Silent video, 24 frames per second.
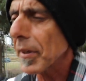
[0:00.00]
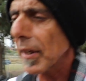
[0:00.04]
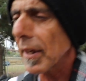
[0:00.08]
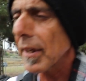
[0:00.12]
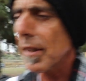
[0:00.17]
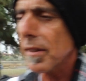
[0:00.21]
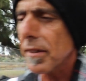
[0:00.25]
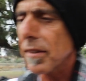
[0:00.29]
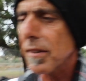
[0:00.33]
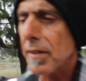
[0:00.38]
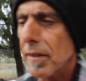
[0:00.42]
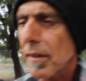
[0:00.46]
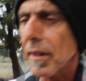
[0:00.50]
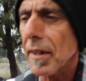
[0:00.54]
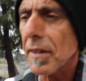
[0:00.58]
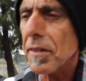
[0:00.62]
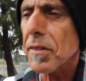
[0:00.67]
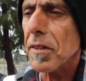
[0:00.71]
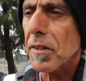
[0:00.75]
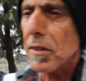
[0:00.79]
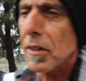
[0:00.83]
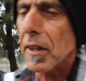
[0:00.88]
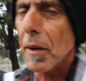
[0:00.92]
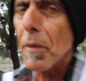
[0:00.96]
It
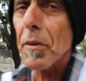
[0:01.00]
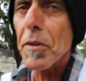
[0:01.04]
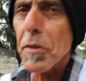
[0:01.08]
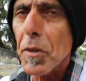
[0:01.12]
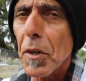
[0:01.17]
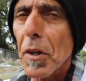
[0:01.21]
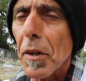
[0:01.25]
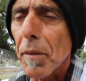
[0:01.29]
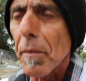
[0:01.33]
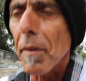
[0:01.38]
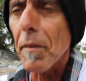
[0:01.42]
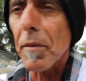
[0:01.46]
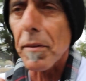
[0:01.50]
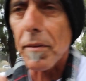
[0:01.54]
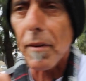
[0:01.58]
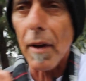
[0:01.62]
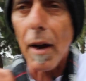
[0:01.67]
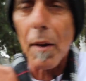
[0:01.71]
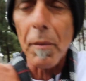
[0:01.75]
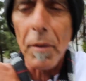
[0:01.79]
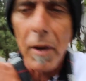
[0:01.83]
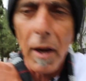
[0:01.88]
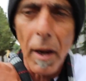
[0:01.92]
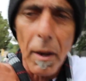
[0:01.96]
was good.
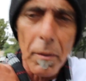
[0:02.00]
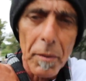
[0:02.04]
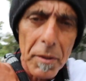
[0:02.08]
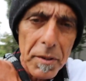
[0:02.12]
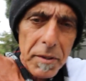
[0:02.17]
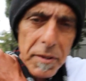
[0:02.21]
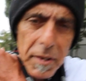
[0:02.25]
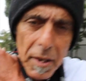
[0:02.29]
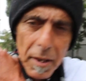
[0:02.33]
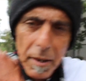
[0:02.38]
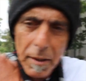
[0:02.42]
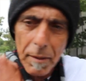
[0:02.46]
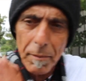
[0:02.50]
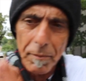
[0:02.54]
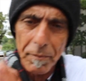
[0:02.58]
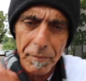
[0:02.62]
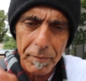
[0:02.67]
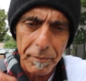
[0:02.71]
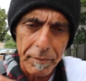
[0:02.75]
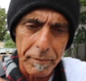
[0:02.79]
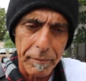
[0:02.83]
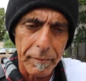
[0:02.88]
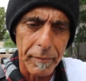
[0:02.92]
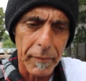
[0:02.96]
I
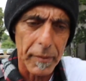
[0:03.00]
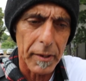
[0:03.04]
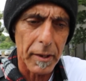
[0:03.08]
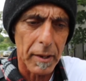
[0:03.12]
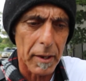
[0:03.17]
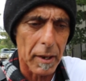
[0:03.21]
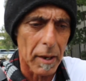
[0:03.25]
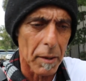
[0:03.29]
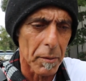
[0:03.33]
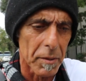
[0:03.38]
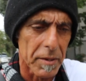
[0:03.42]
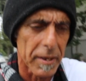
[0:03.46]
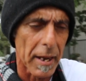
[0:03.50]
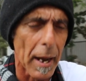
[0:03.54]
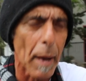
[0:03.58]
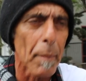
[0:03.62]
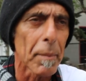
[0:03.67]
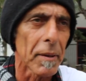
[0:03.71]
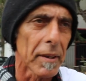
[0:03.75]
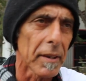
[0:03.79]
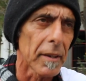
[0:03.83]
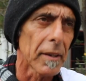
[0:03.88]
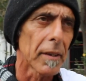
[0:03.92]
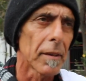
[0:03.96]
was
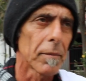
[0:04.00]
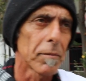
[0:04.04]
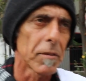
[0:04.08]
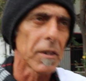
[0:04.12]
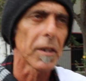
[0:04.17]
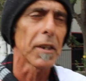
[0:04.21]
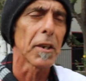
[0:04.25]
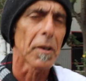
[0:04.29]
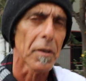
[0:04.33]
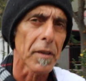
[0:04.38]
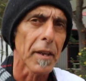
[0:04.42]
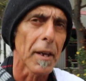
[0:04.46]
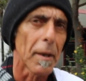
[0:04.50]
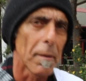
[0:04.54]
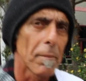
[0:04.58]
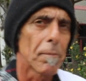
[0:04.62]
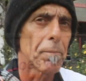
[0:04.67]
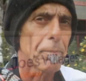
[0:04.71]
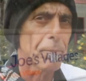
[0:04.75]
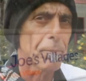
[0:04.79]
happy to hear that.